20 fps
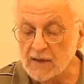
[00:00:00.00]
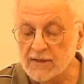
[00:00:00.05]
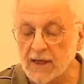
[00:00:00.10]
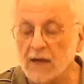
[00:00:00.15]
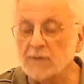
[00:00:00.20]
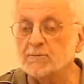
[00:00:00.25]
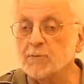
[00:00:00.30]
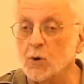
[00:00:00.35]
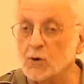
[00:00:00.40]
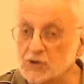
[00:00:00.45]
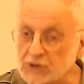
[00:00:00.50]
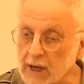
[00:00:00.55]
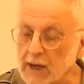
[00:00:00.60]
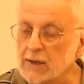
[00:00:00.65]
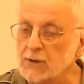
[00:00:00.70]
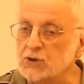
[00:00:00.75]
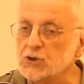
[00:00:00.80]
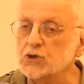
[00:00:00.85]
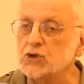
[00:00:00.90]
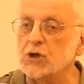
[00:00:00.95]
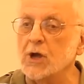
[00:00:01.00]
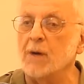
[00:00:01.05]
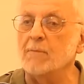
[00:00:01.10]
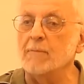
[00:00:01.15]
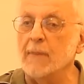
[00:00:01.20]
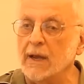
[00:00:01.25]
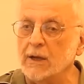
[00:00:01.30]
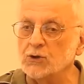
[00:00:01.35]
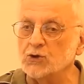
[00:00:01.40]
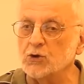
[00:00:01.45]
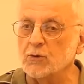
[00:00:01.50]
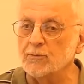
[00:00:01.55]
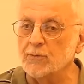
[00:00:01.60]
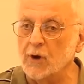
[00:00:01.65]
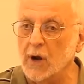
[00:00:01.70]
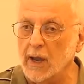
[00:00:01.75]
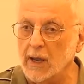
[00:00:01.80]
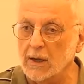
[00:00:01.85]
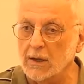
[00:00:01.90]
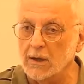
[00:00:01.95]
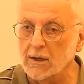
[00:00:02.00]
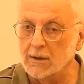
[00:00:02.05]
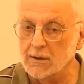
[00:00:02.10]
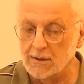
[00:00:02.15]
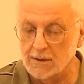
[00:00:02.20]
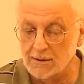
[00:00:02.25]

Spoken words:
that portends a major break.